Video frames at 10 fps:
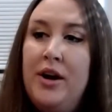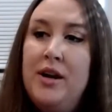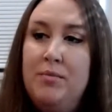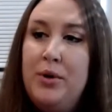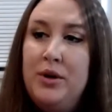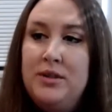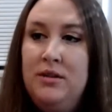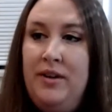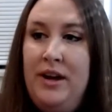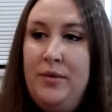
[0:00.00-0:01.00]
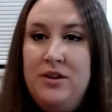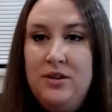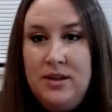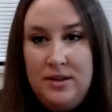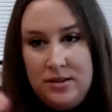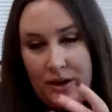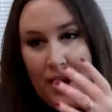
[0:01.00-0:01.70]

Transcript: in-person evaluations necessary?